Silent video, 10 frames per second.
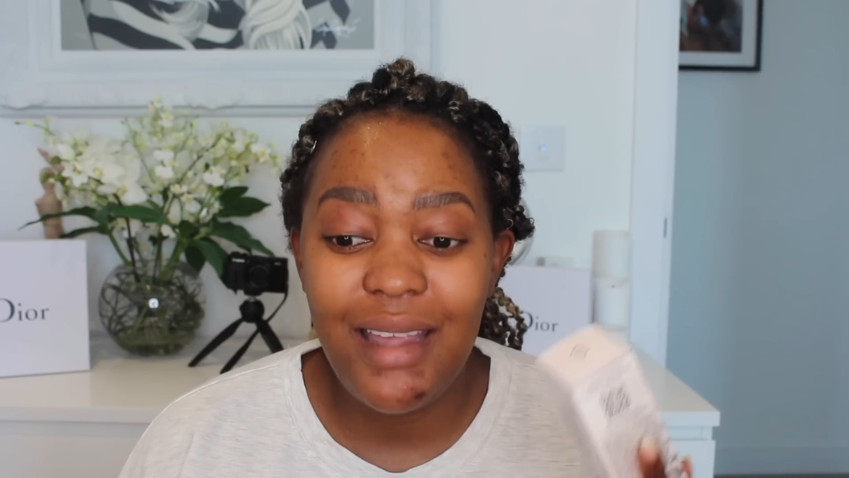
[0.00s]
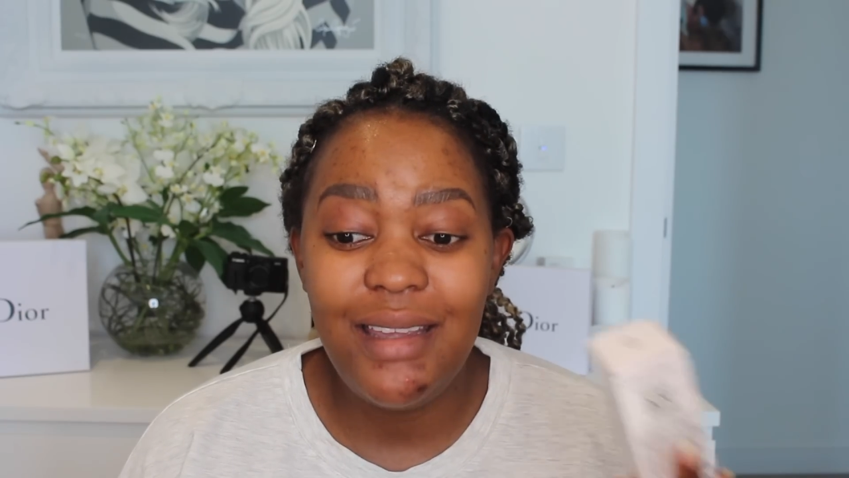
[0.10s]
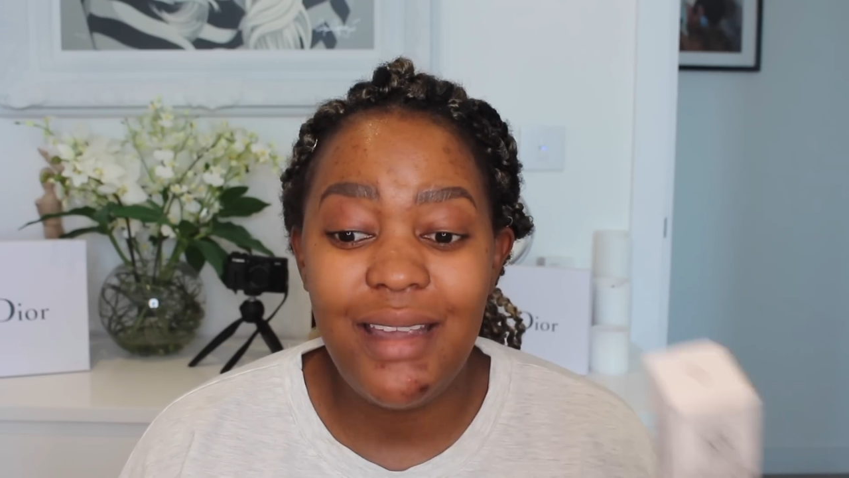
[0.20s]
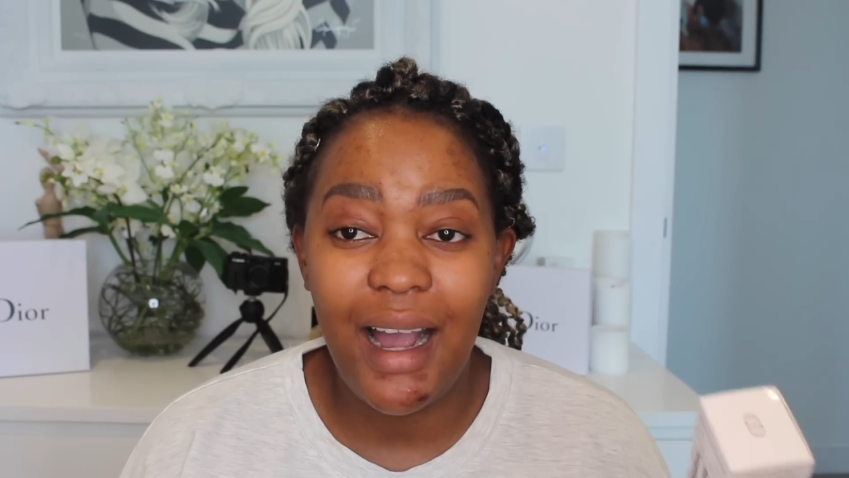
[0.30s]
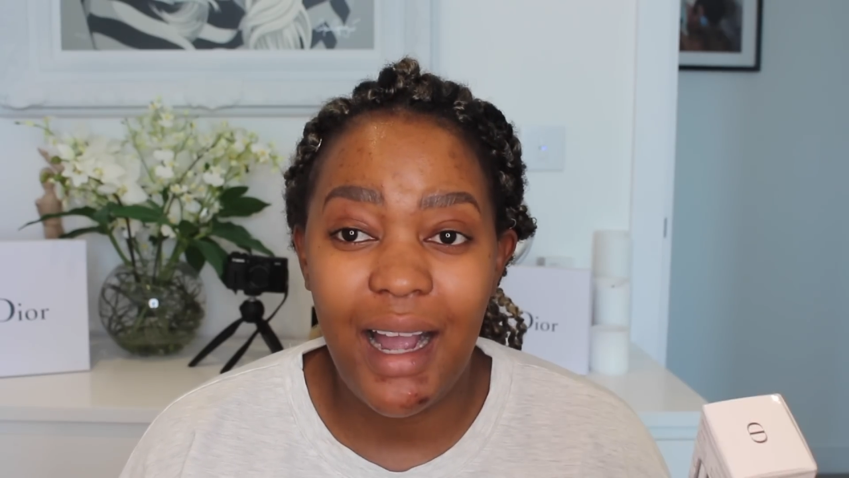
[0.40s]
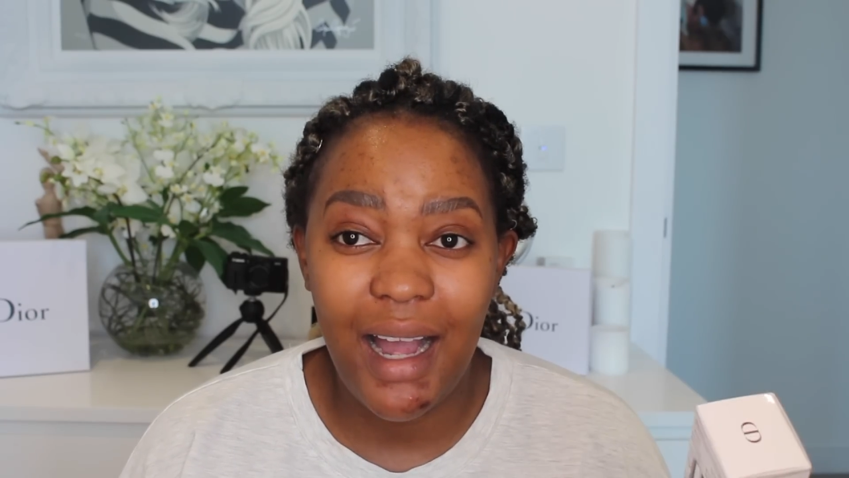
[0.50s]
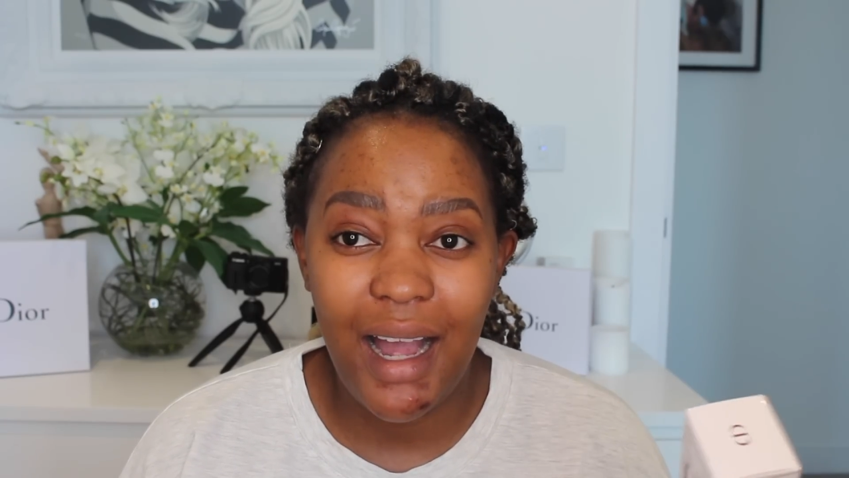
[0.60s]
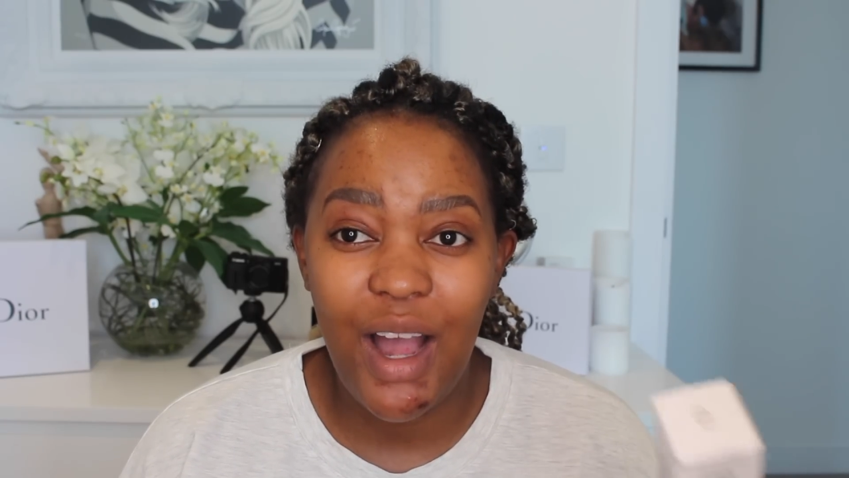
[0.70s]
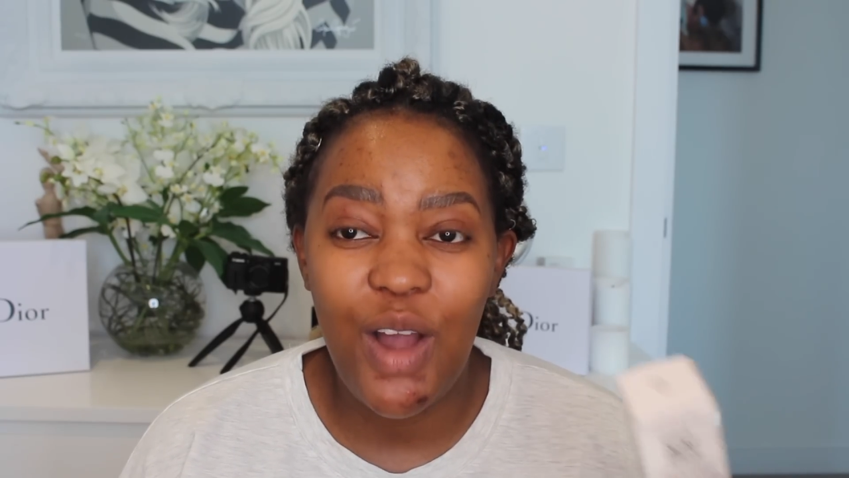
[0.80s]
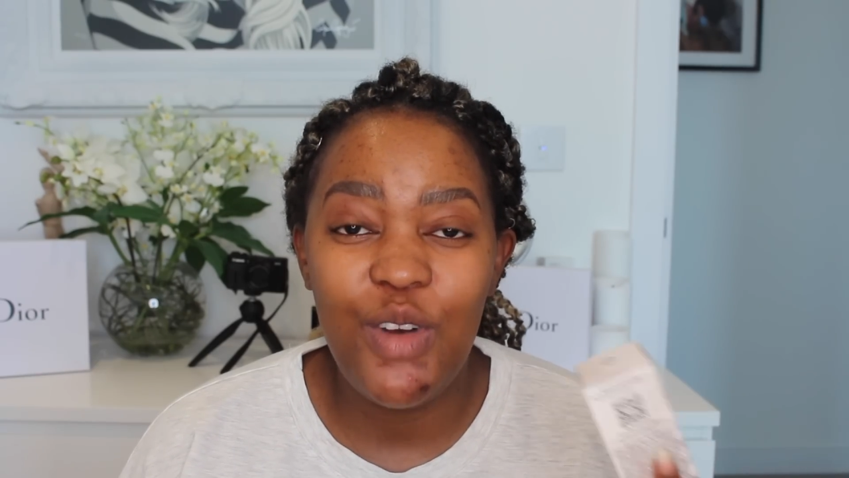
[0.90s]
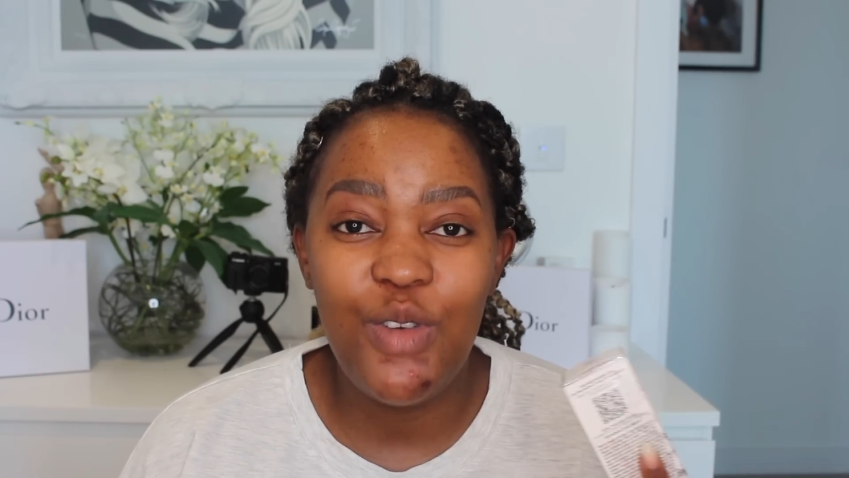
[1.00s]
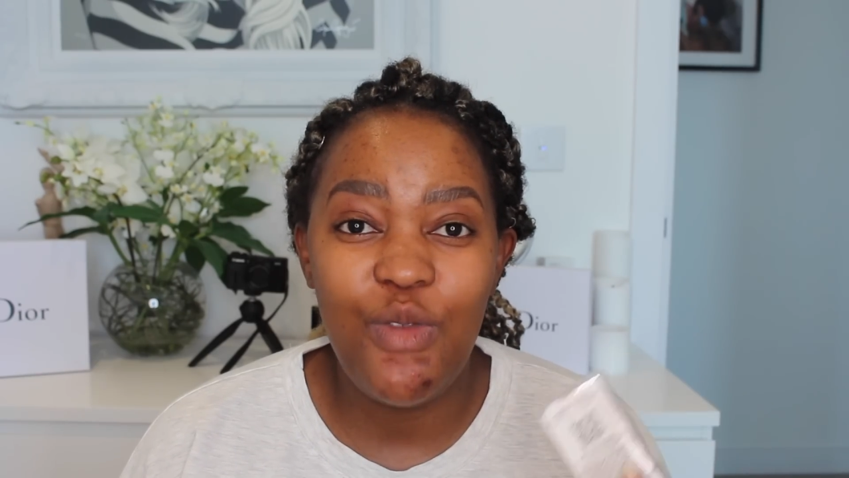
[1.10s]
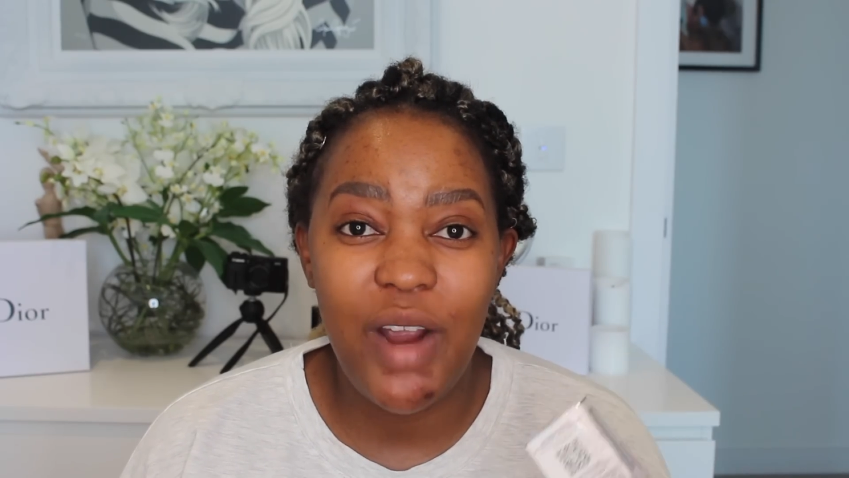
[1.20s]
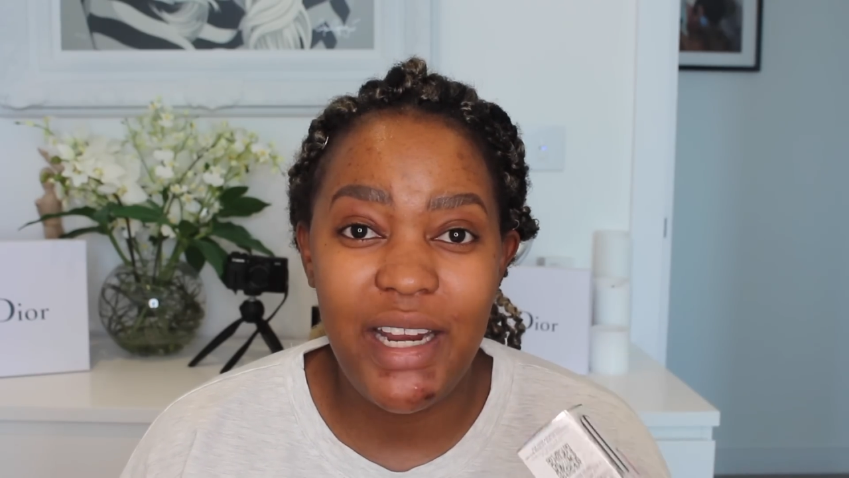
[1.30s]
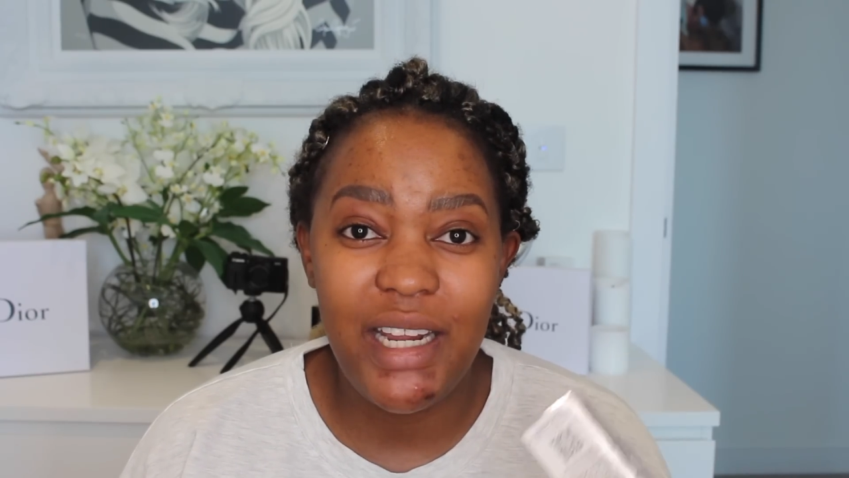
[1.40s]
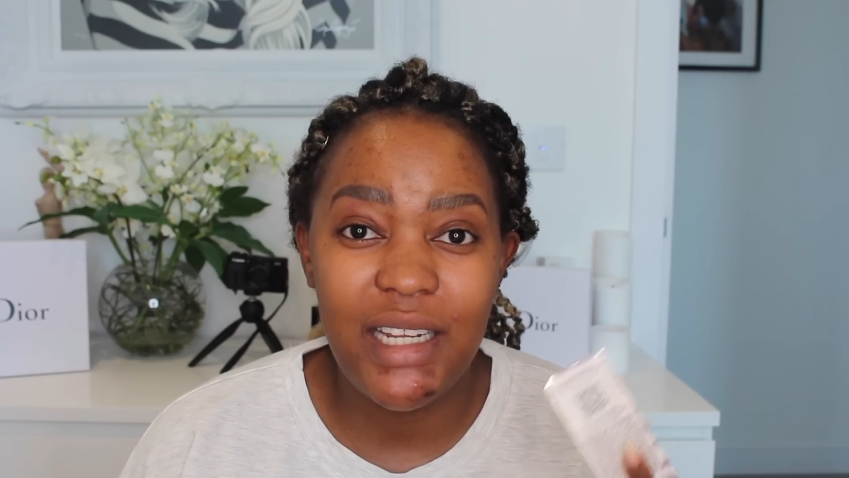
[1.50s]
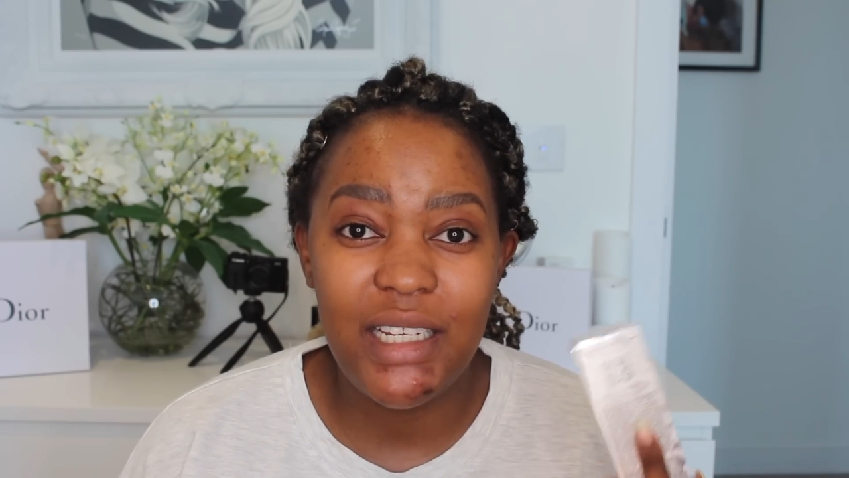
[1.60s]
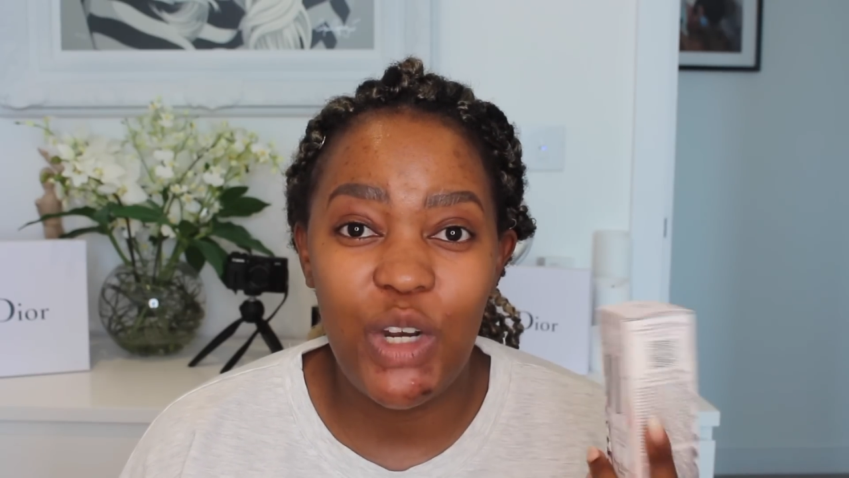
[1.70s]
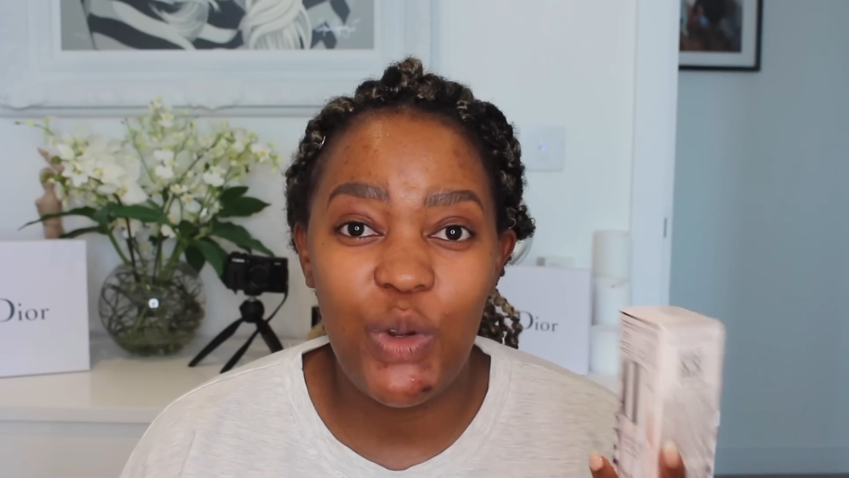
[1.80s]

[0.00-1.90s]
younger, radiant